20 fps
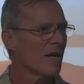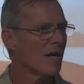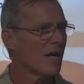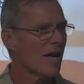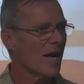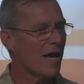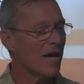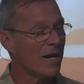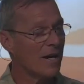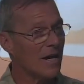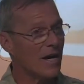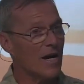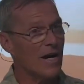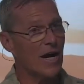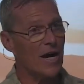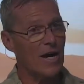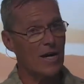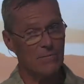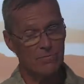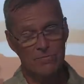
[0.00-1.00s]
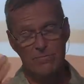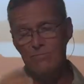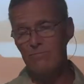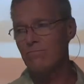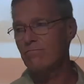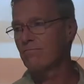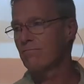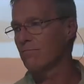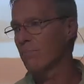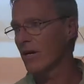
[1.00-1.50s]
And uh,
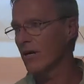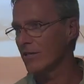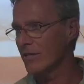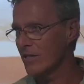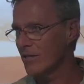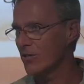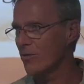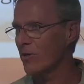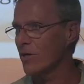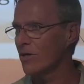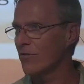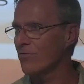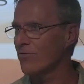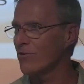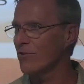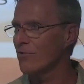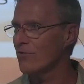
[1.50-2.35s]
apparently, there's quite a few